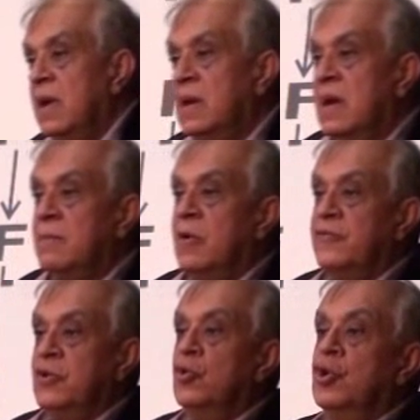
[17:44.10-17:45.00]
and I'm
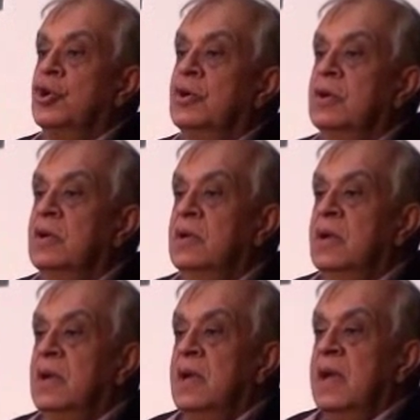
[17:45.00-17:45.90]
off the hook.
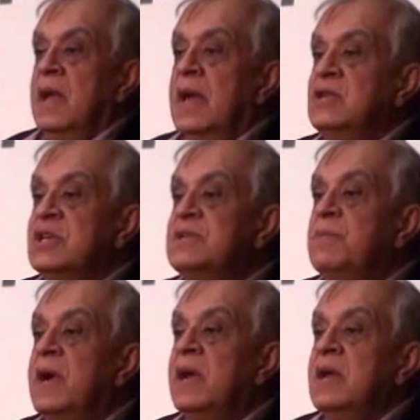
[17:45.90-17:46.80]
And
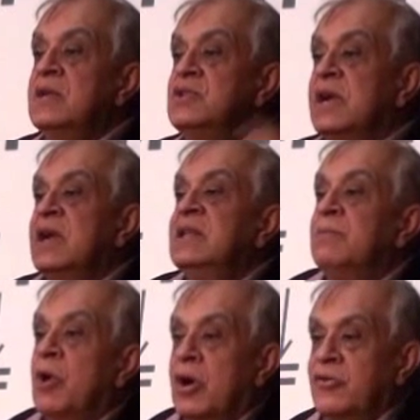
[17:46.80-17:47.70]
just by checking the
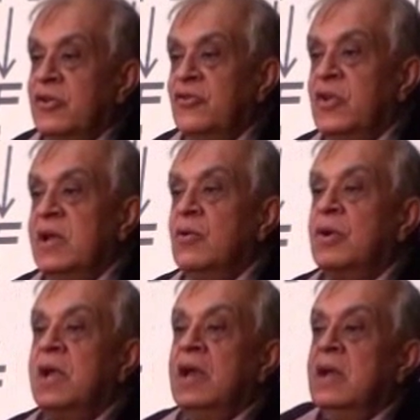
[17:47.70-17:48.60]
box and saying,
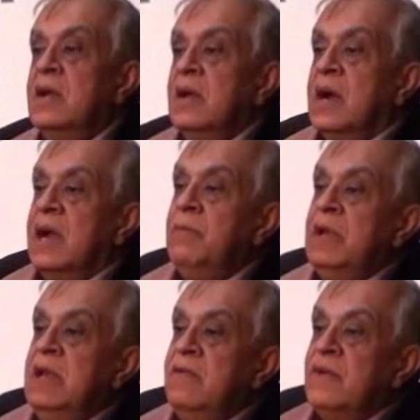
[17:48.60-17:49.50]
okay, I
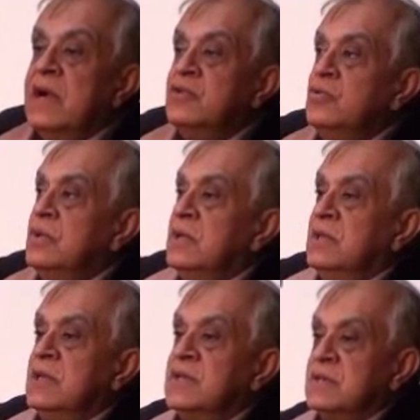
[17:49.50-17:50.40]
believe Raju
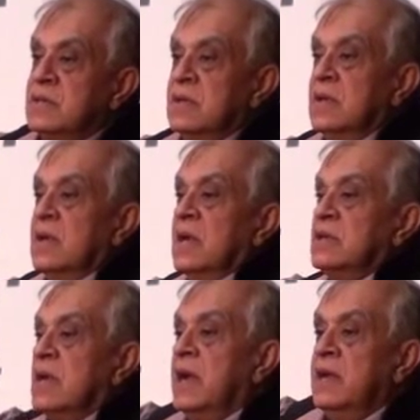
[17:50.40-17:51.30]
did this
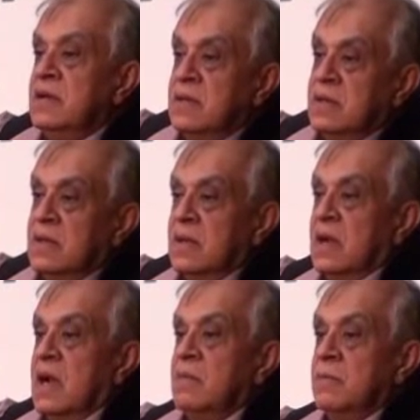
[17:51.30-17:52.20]
sign,
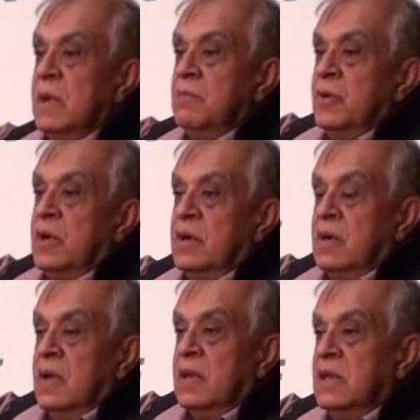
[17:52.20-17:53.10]
I'm a
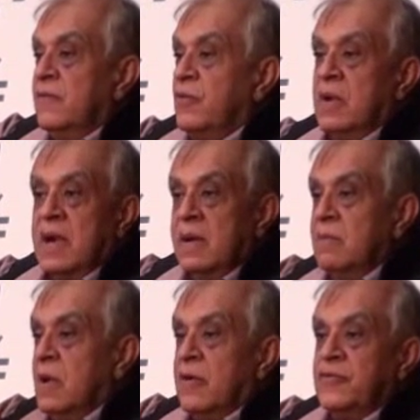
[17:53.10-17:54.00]
member, and therefore
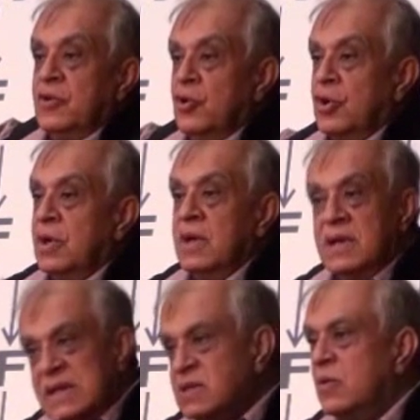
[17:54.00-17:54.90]
I'm off the
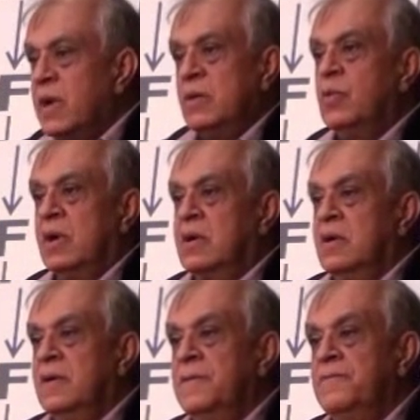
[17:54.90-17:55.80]
hook, doesn't quite work.